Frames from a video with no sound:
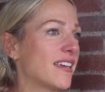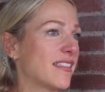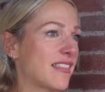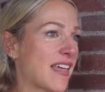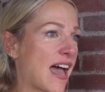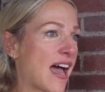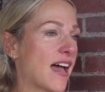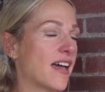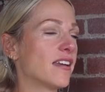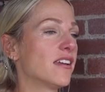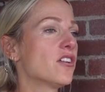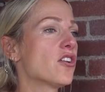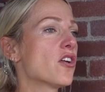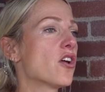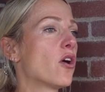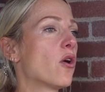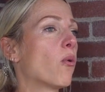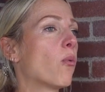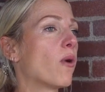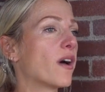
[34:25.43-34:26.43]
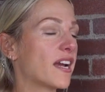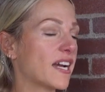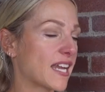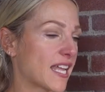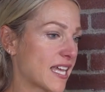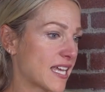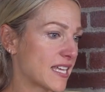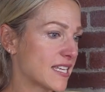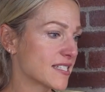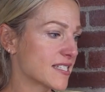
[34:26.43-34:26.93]
that what it
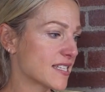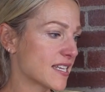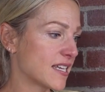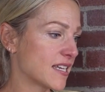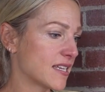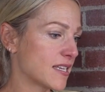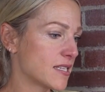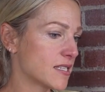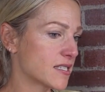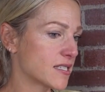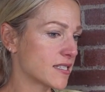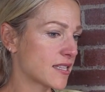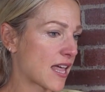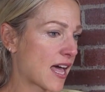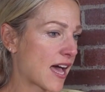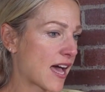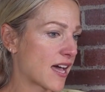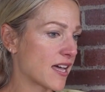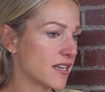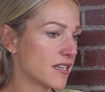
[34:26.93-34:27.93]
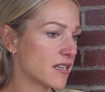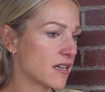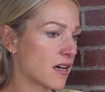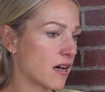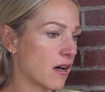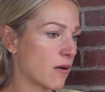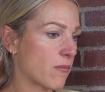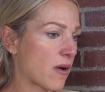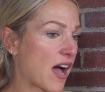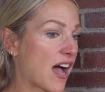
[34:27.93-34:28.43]
is that
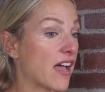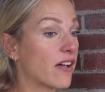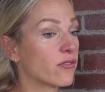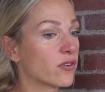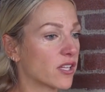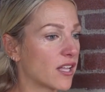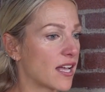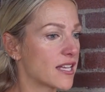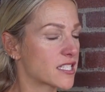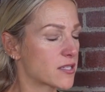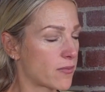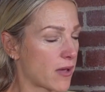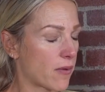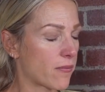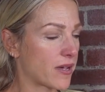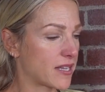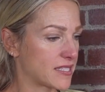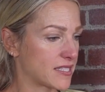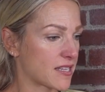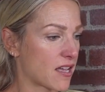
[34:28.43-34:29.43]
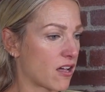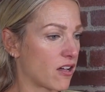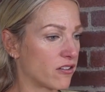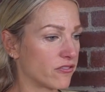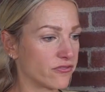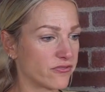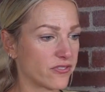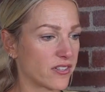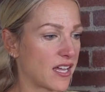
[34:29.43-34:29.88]
I realized about myself,